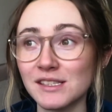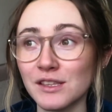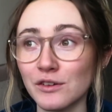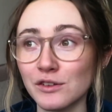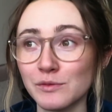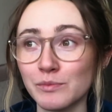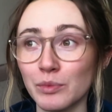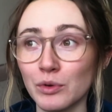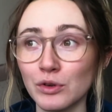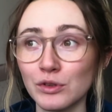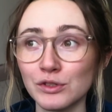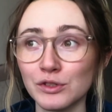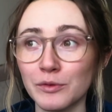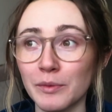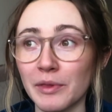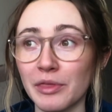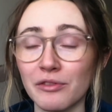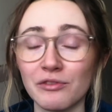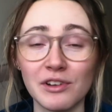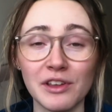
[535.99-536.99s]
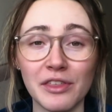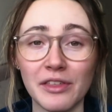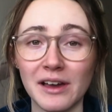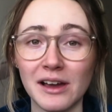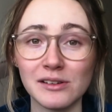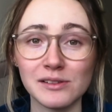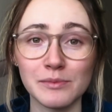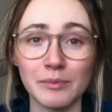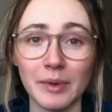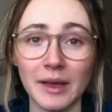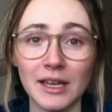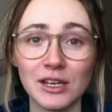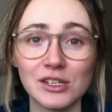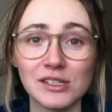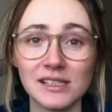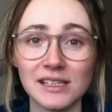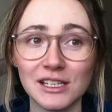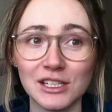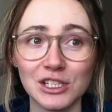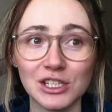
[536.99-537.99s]
those books could be 3,000
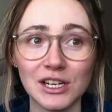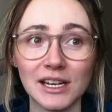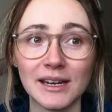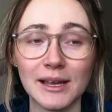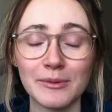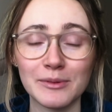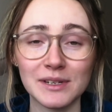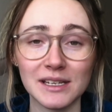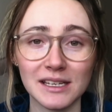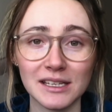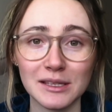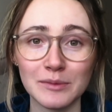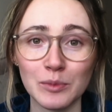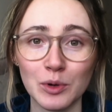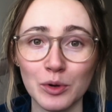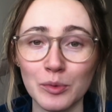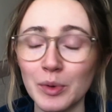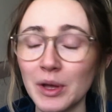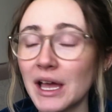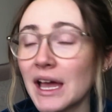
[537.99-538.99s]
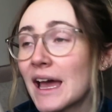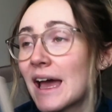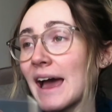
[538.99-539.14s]
pages each and I would eat them up.